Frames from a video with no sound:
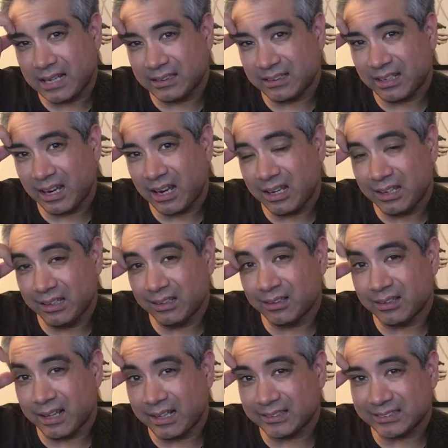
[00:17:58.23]
gain
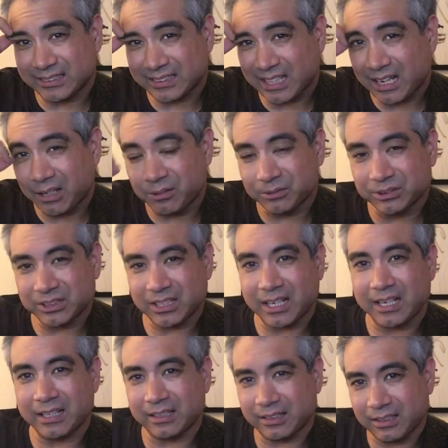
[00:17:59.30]
that sounds
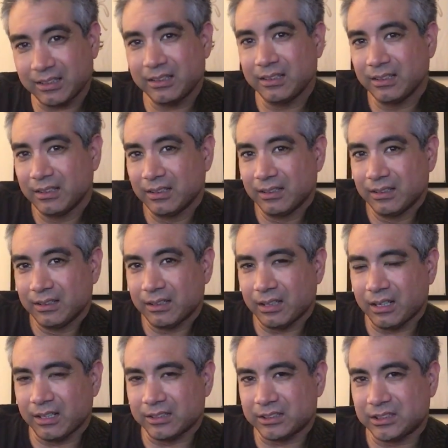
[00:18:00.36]
like
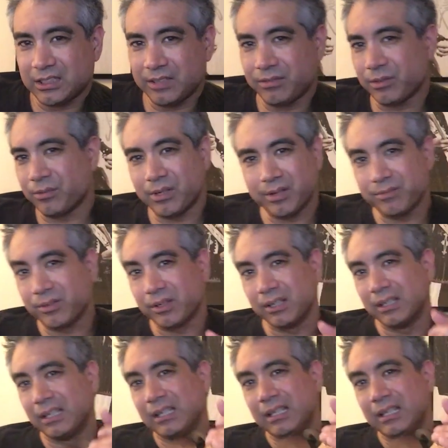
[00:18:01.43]
Stevie Ray Vaughan